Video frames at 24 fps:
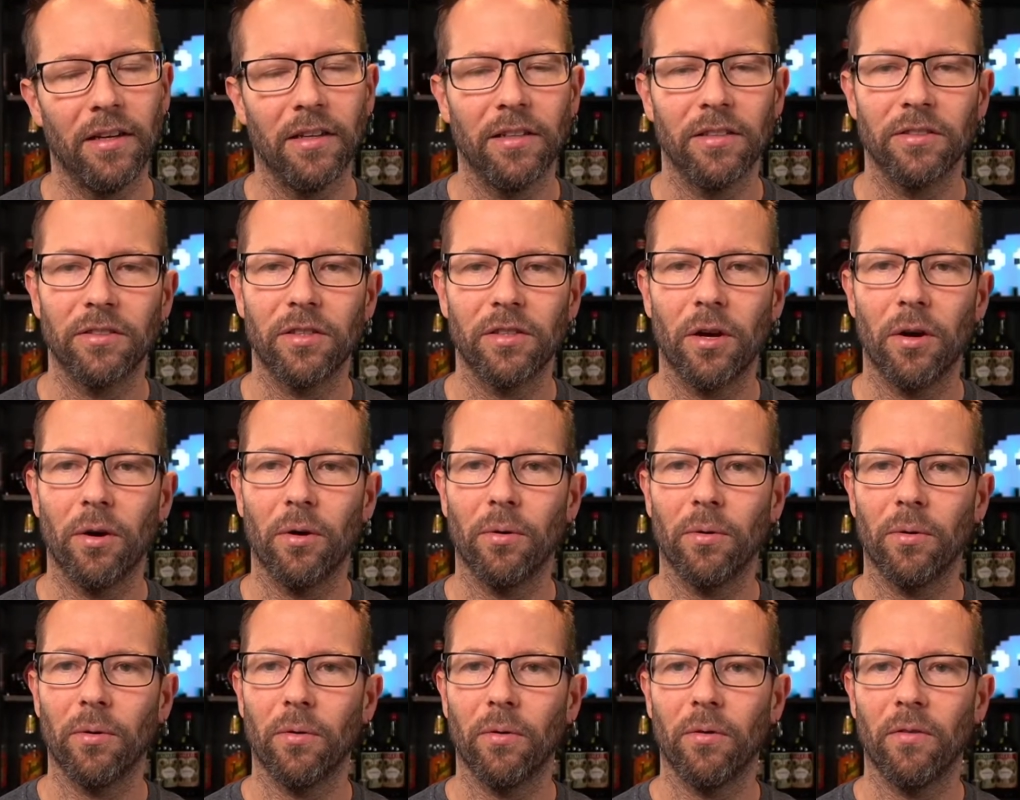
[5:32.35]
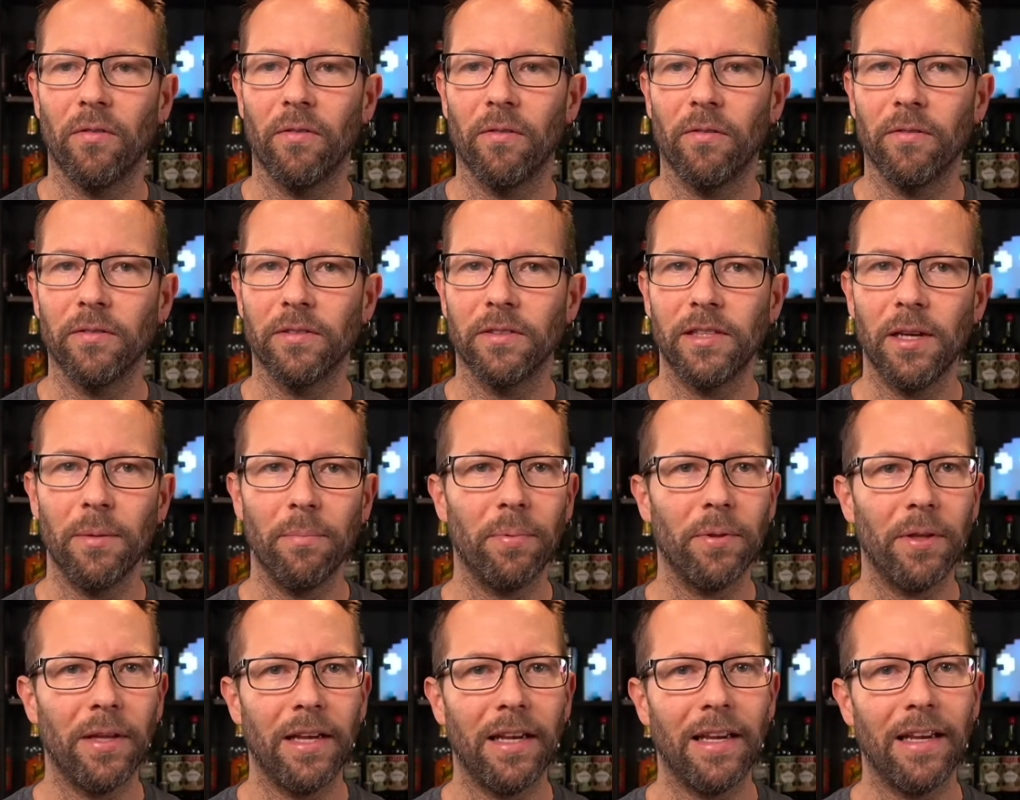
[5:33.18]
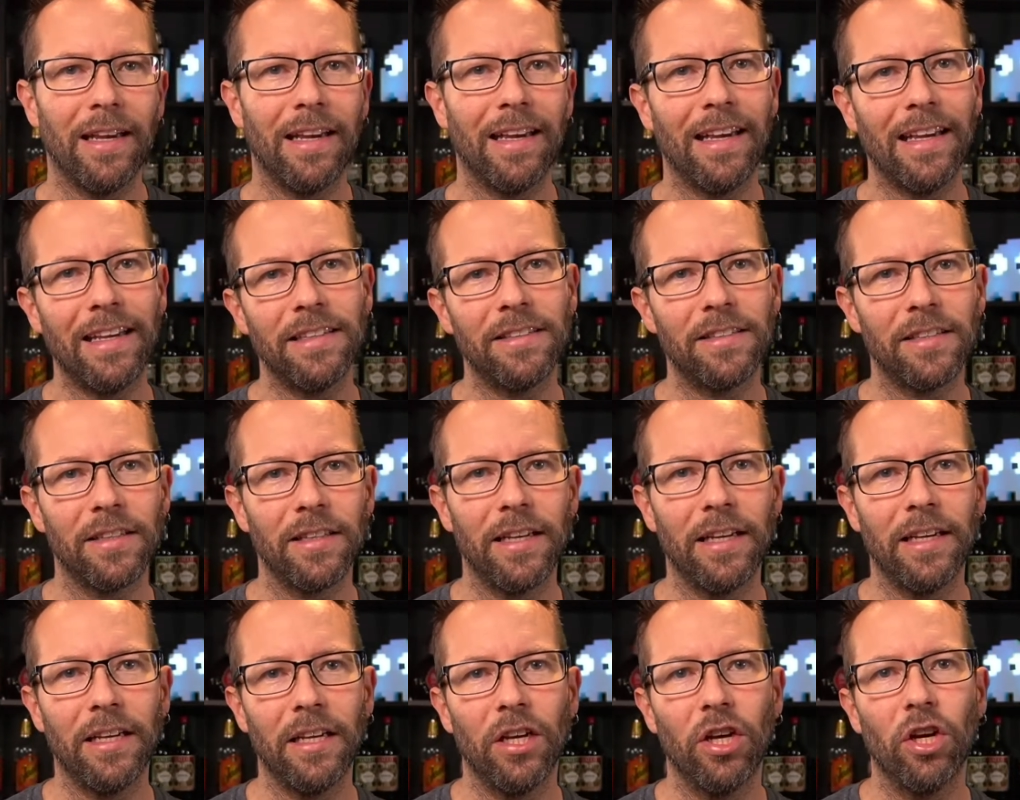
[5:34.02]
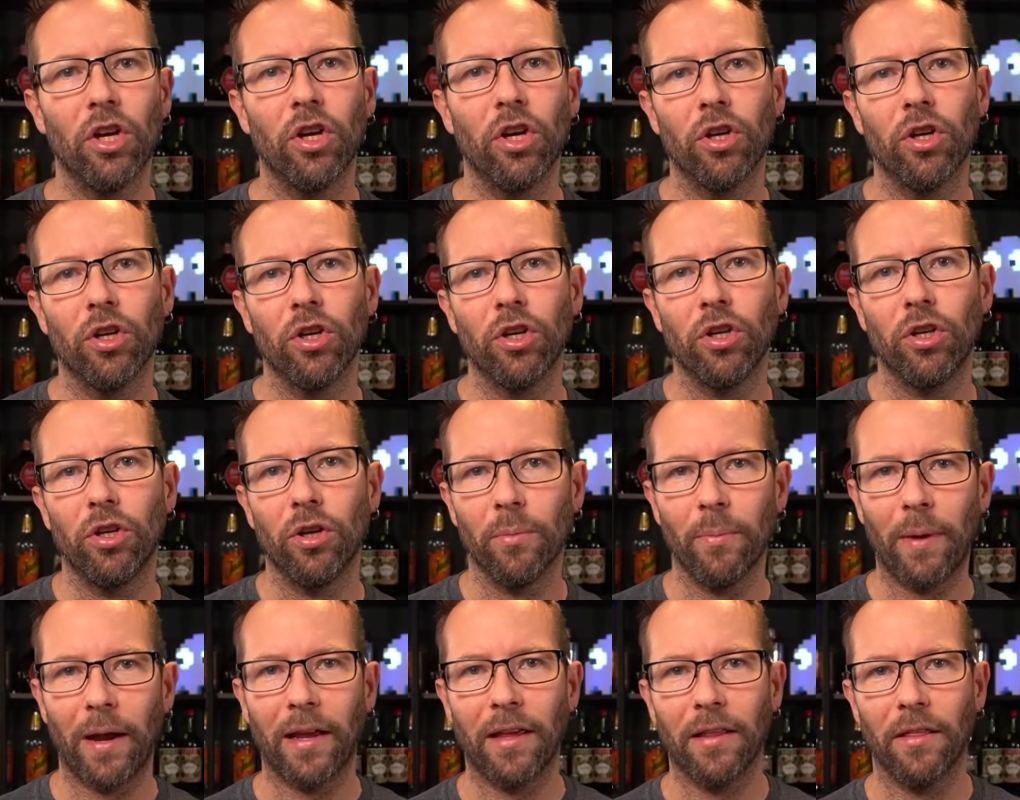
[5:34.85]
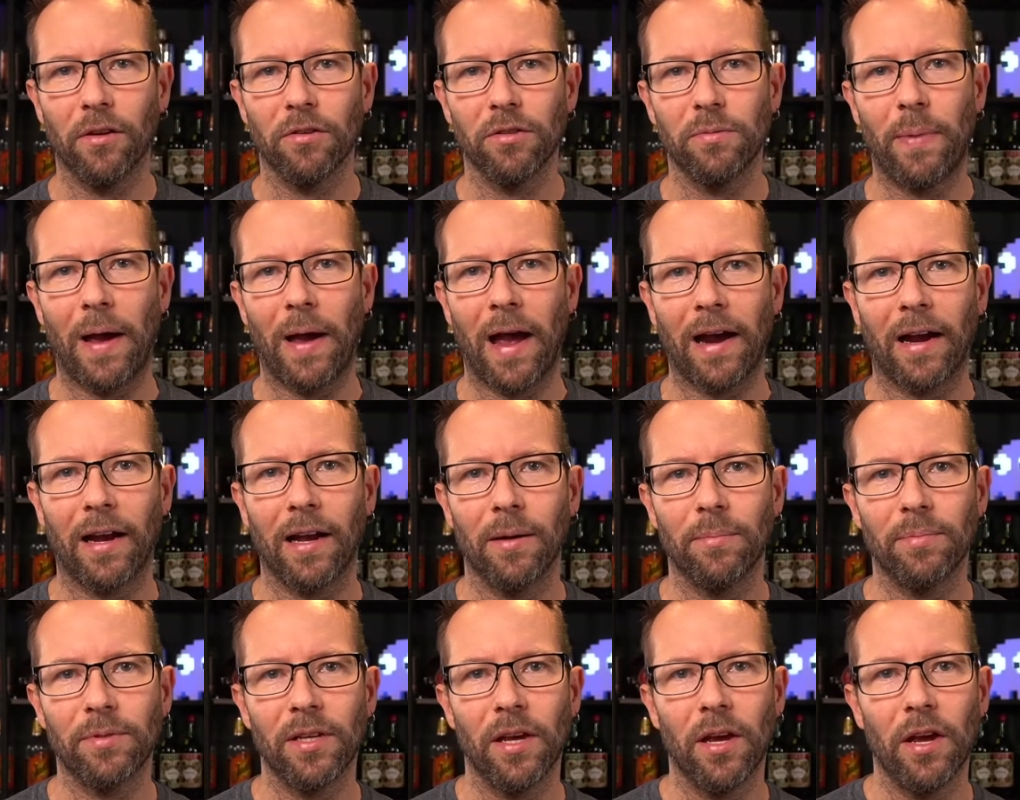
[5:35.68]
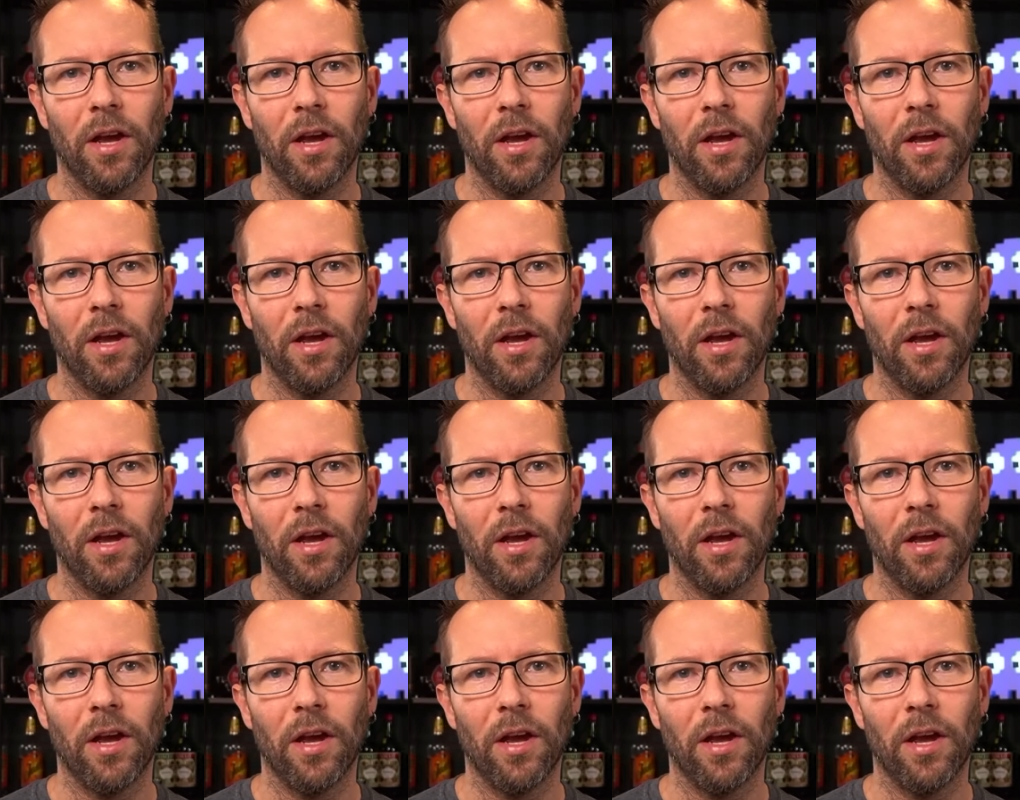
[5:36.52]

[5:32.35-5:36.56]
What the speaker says: So simply, easily, you're making those backups.